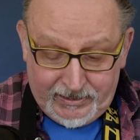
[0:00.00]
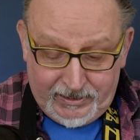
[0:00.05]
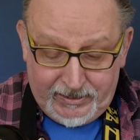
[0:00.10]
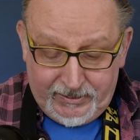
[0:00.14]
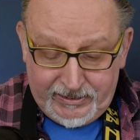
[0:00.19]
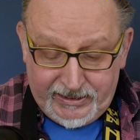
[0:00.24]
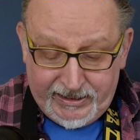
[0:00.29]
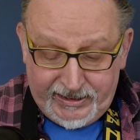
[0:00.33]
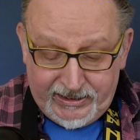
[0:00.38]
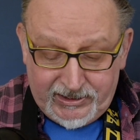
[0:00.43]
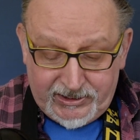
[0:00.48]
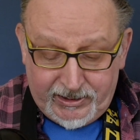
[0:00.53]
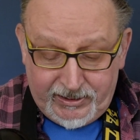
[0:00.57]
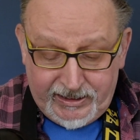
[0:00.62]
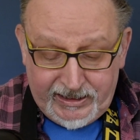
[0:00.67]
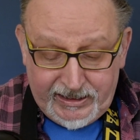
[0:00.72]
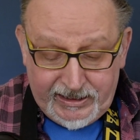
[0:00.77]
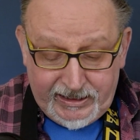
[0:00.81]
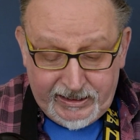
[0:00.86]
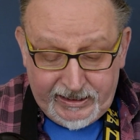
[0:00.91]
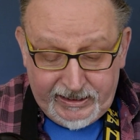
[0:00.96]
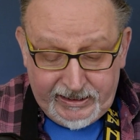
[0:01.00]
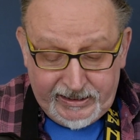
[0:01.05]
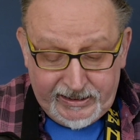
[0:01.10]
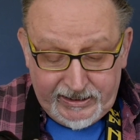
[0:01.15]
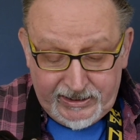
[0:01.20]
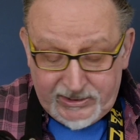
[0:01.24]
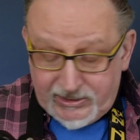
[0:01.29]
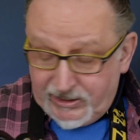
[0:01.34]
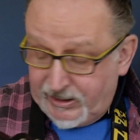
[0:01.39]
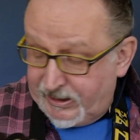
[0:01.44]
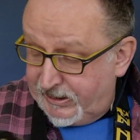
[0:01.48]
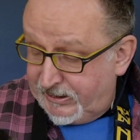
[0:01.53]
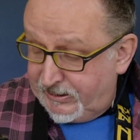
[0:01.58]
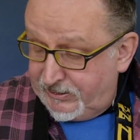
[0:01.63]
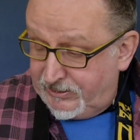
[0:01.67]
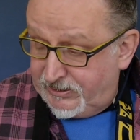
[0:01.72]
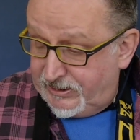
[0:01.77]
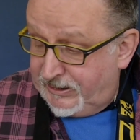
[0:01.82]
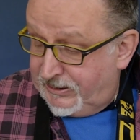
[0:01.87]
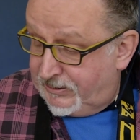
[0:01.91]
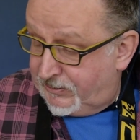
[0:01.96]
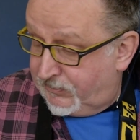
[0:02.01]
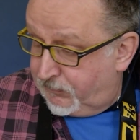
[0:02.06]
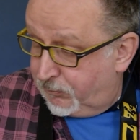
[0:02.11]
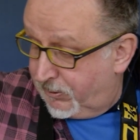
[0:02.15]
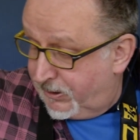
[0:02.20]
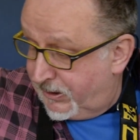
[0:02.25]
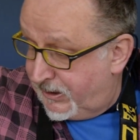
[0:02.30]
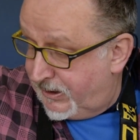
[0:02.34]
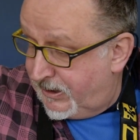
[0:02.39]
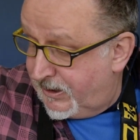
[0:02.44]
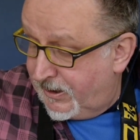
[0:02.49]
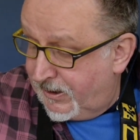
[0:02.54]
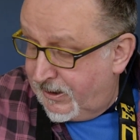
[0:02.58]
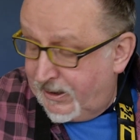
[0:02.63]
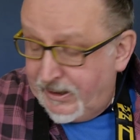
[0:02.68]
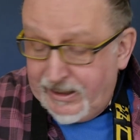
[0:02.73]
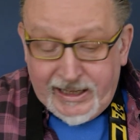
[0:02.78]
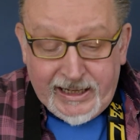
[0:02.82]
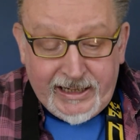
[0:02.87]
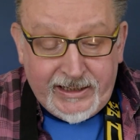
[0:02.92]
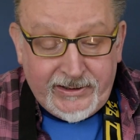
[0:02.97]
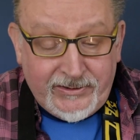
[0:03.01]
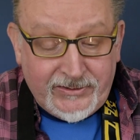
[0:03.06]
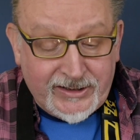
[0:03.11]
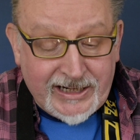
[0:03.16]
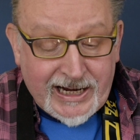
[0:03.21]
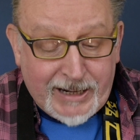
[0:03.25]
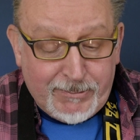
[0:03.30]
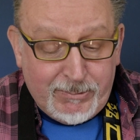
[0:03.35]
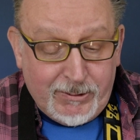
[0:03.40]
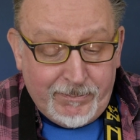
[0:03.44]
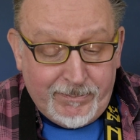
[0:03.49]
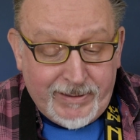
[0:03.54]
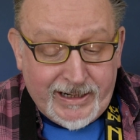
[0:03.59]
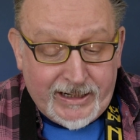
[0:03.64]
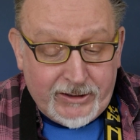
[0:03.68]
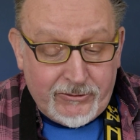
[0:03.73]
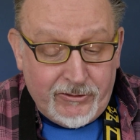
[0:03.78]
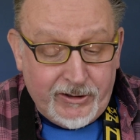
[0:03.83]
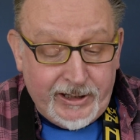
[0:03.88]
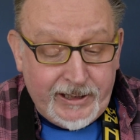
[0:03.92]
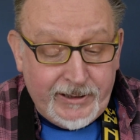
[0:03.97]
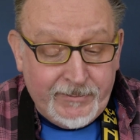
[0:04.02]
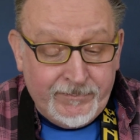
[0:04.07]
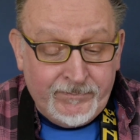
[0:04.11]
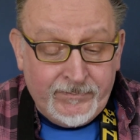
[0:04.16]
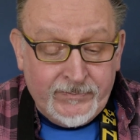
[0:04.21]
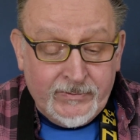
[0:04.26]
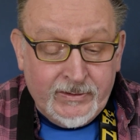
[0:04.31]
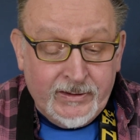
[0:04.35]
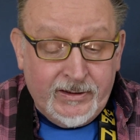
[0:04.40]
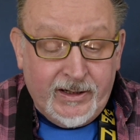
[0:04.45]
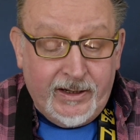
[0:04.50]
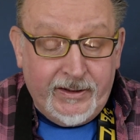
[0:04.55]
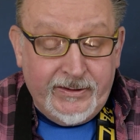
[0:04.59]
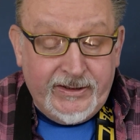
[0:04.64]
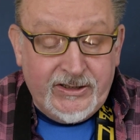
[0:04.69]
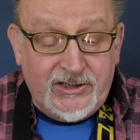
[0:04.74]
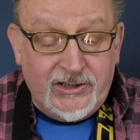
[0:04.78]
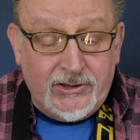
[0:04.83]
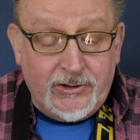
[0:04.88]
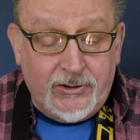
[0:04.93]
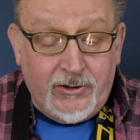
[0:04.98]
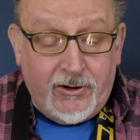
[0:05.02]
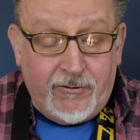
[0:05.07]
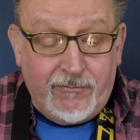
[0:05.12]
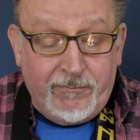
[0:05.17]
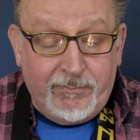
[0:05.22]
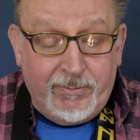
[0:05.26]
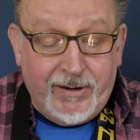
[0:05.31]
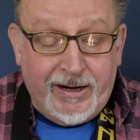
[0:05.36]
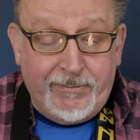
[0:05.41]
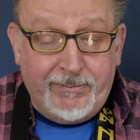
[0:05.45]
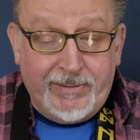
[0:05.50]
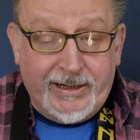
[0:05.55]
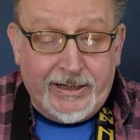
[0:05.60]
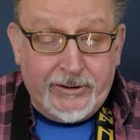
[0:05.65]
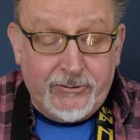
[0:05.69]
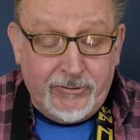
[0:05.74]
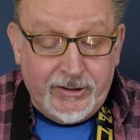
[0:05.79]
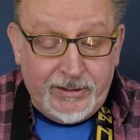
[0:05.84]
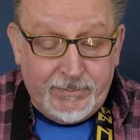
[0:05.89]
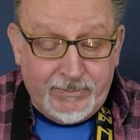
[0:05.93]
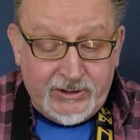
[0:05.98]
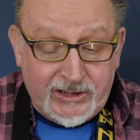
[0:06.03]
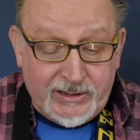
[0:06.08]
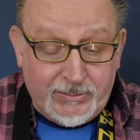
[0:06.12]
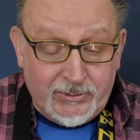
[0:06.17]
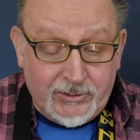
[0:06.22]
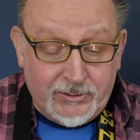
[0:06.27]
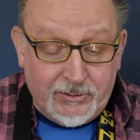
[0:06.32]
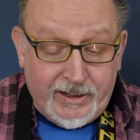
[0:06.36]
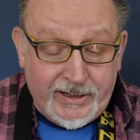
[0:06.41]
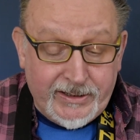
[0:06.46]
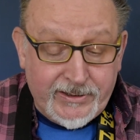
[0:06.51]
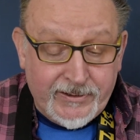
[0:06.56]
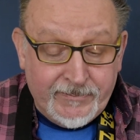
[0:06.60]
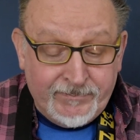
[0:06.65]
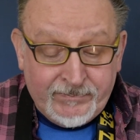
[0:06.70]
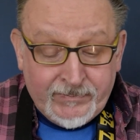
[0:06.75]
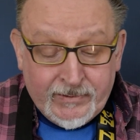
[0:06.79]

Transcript: Okay, so here is a D3 end cap and battery. This is an off-brand battery, but seems alright.